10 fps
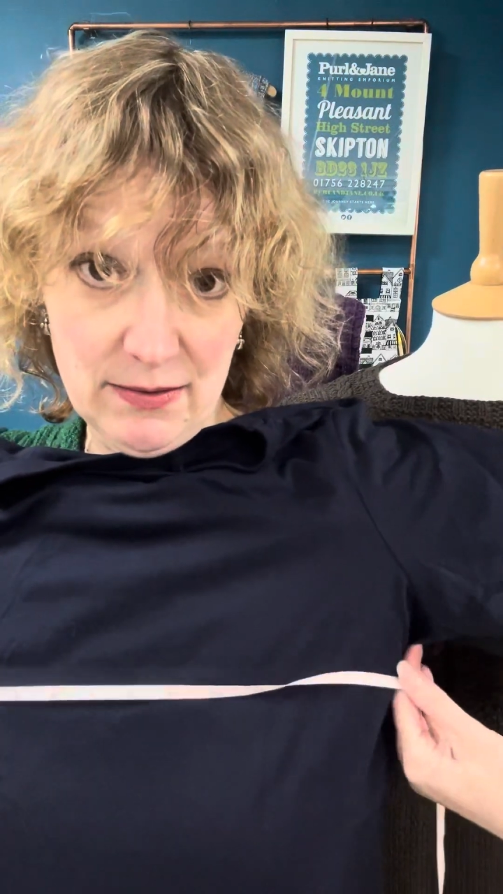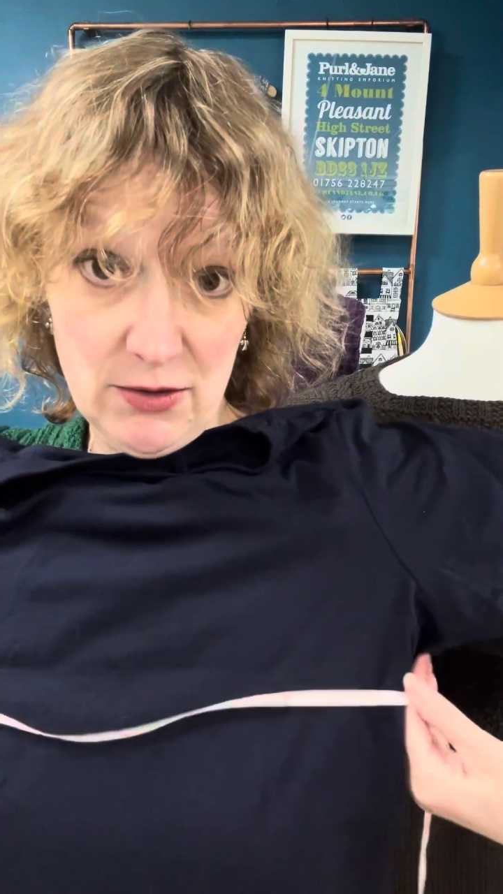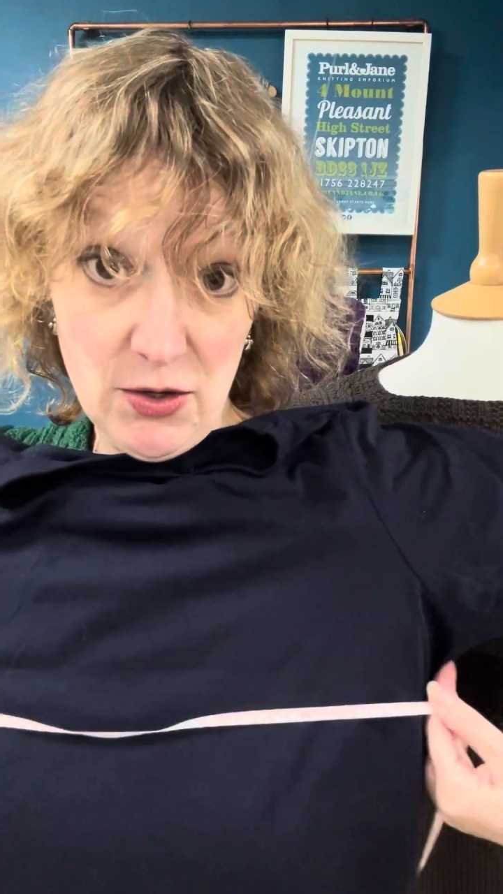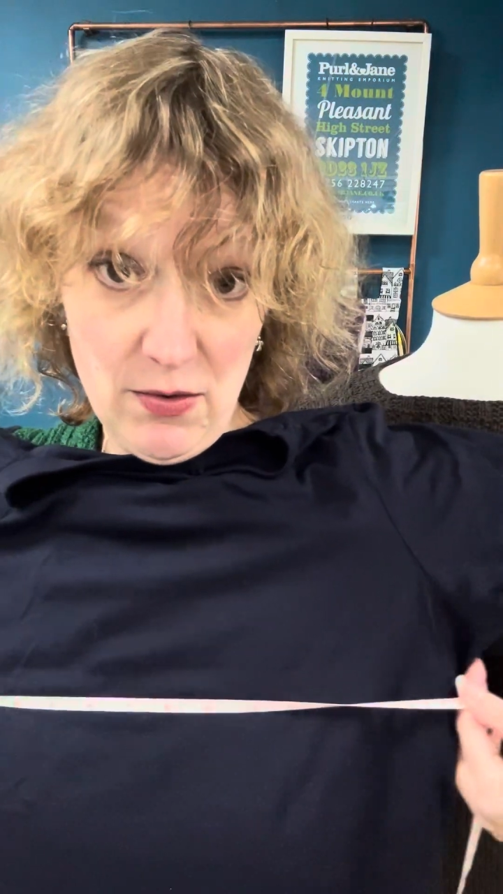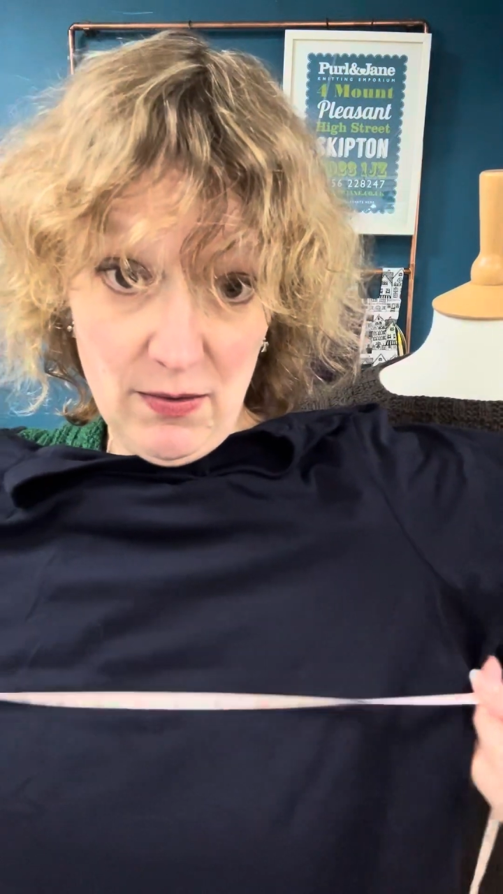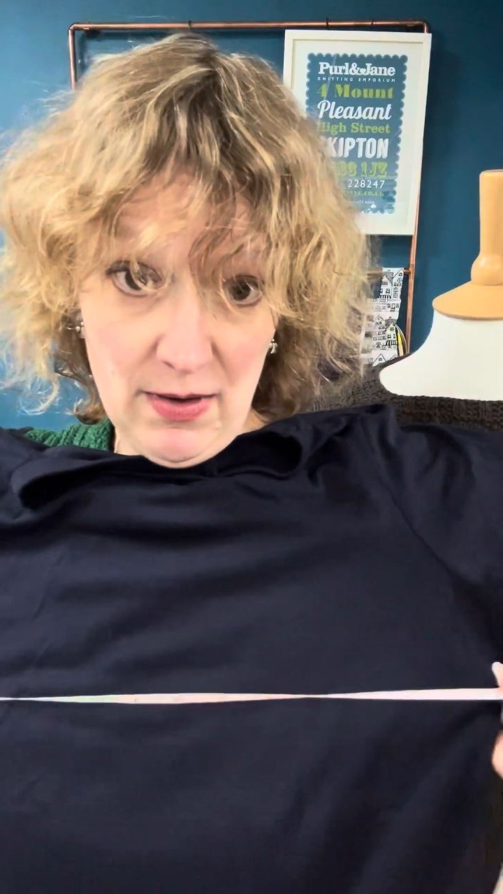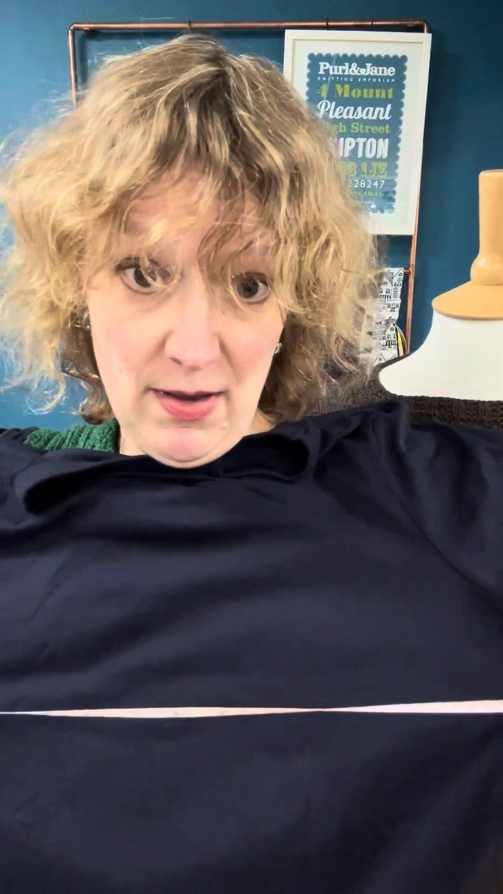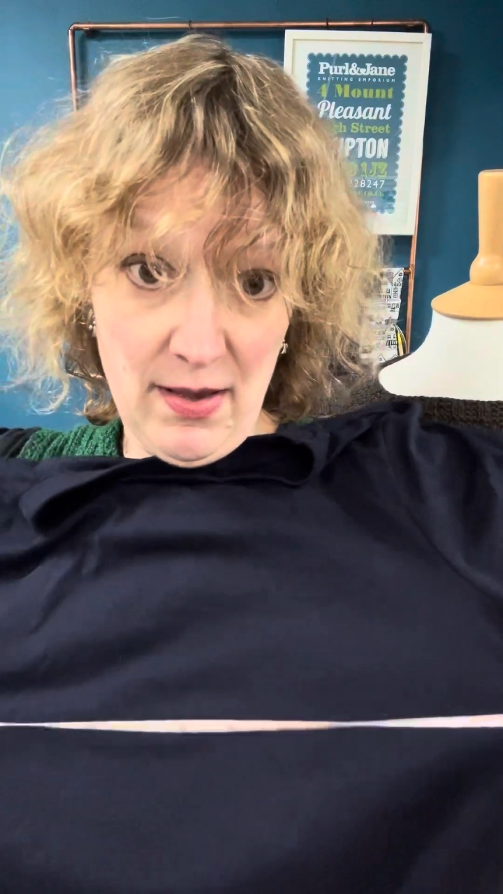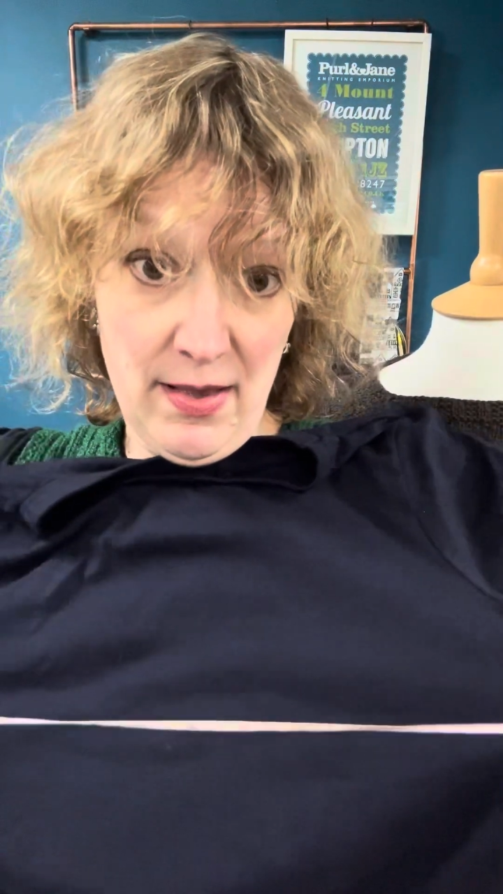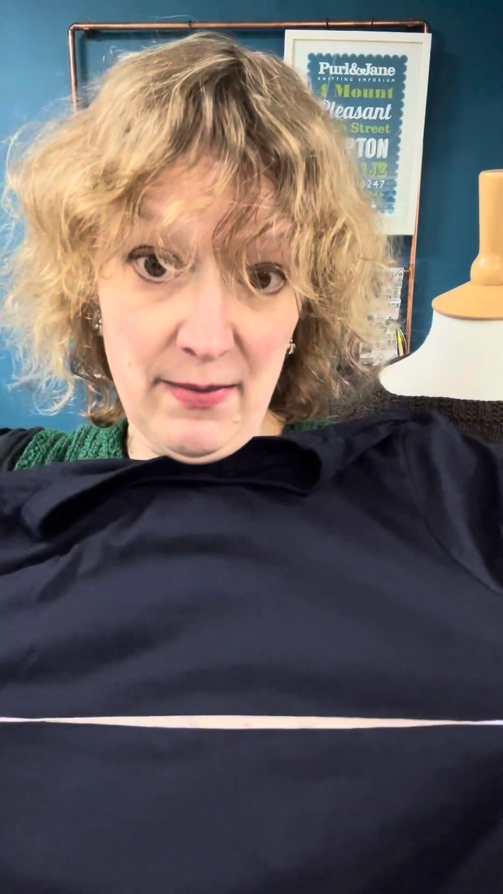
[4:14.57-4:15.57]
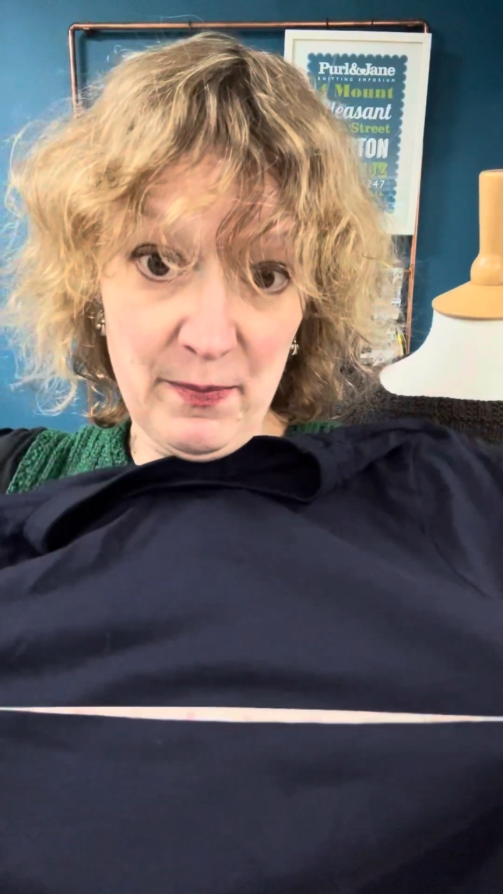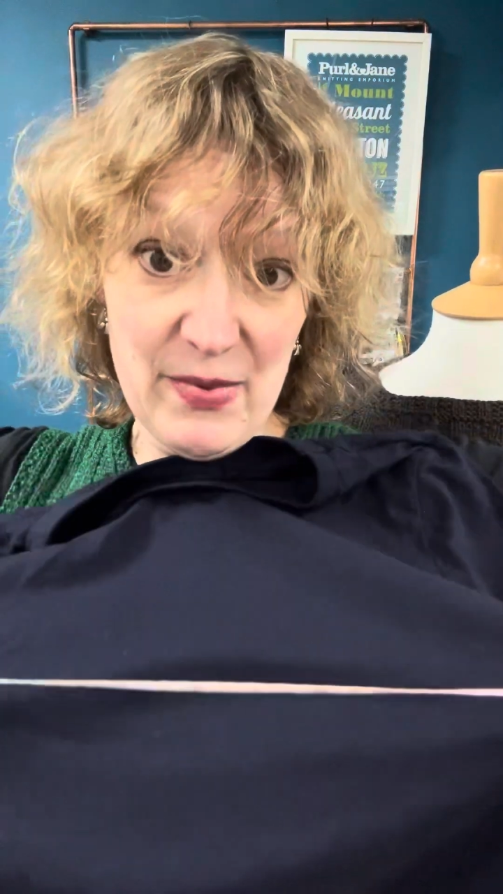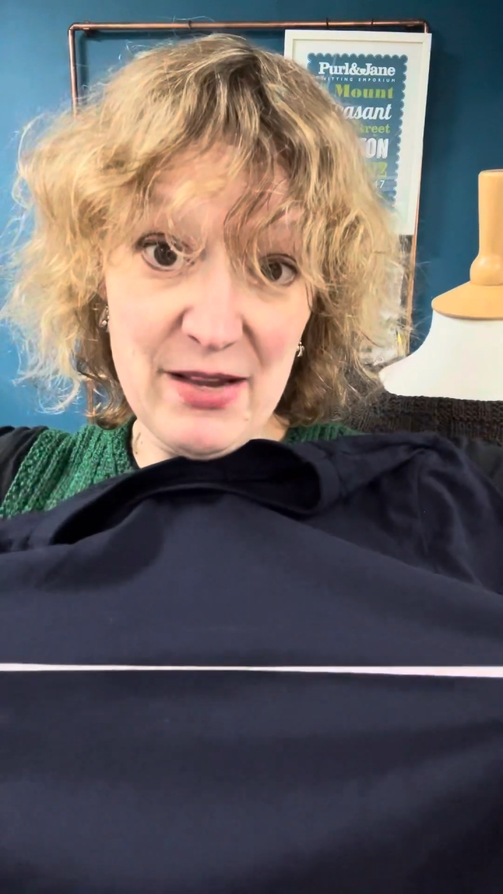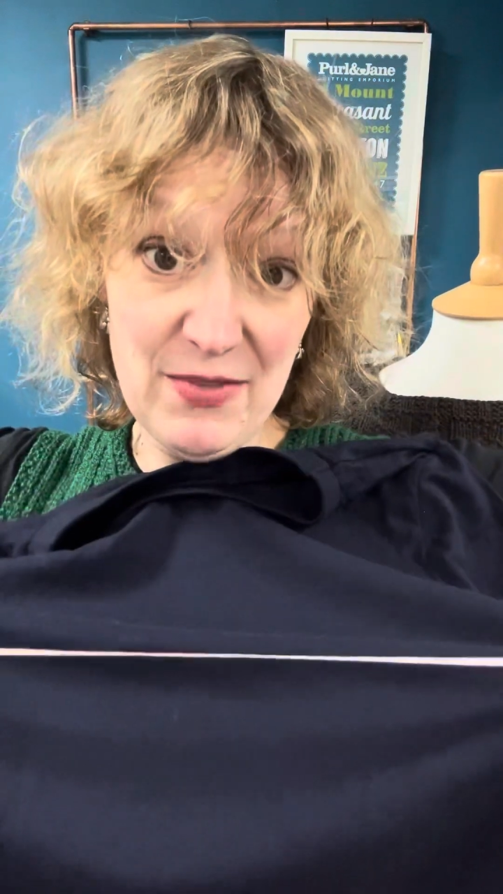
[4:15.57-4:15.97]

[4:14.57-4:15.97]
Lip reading: So if